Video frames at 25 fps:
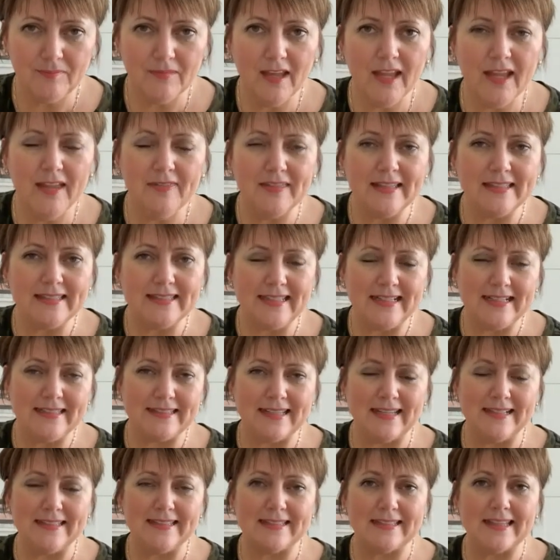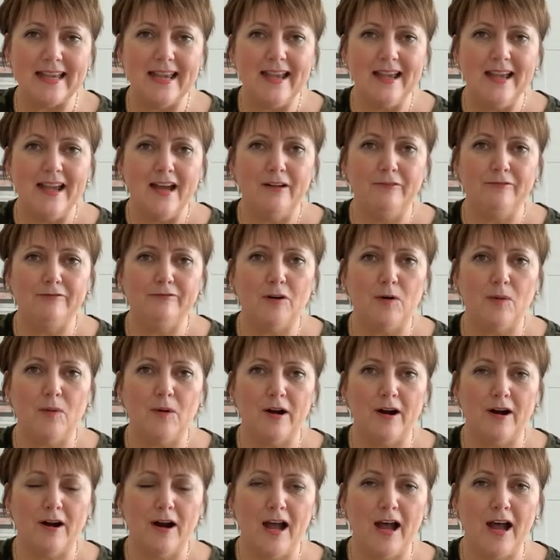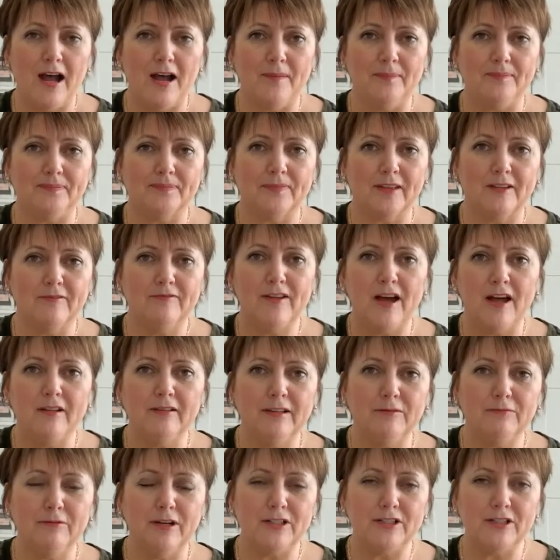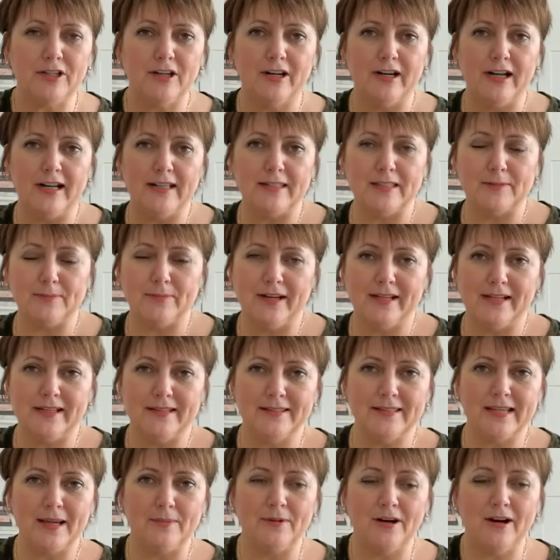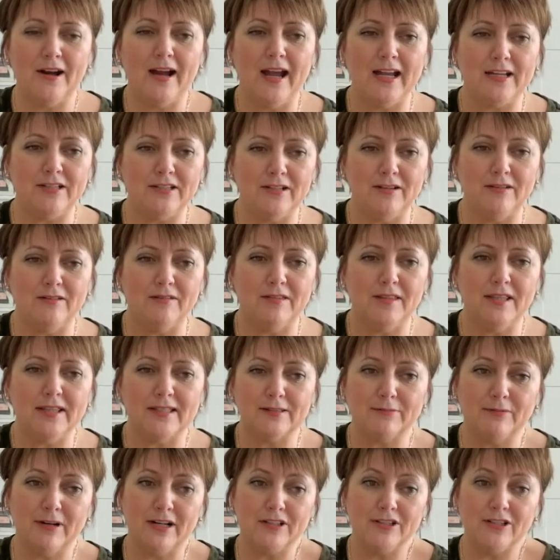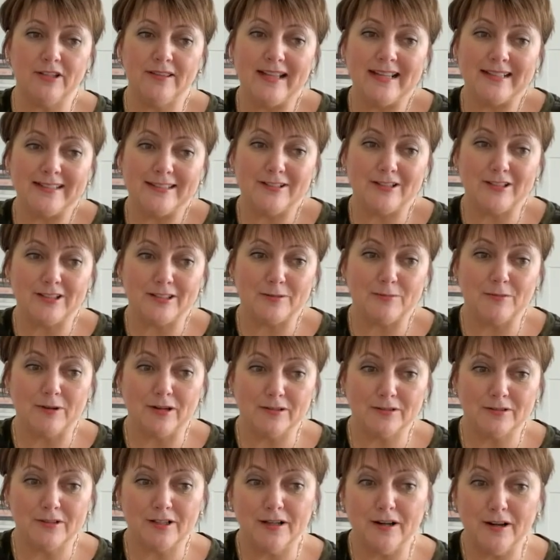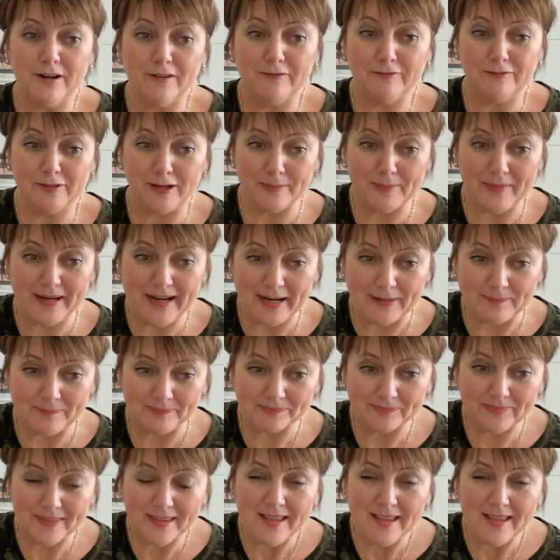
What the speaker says: and the seasons for fall and winter and spring and summer. I do the switch, and that's just worked for me.